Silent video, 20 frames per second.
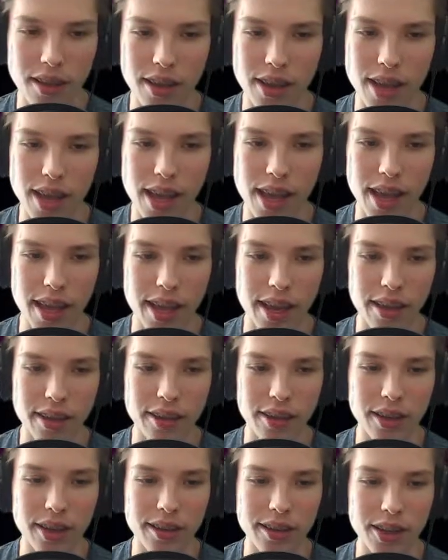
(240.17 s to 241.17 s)
And
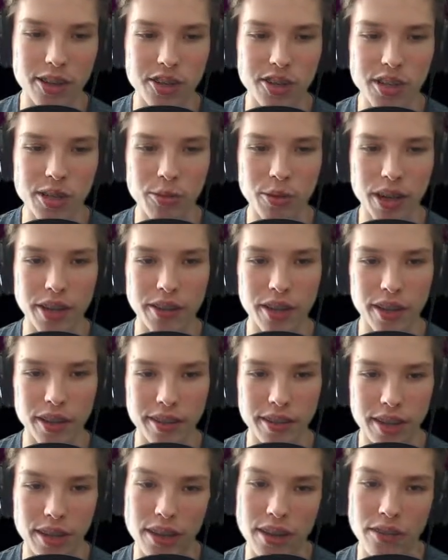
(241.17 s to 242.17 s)
essentially what it does
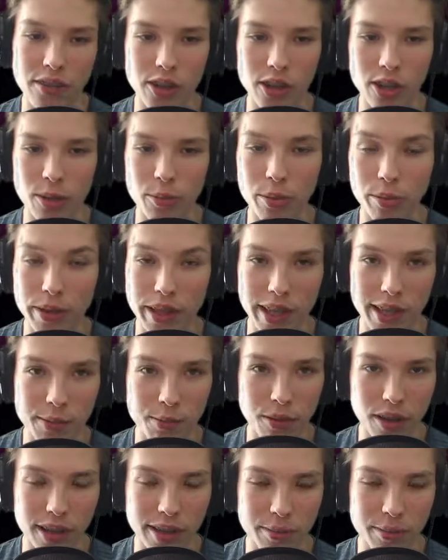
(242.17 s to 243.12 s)
is if you're a PS Plus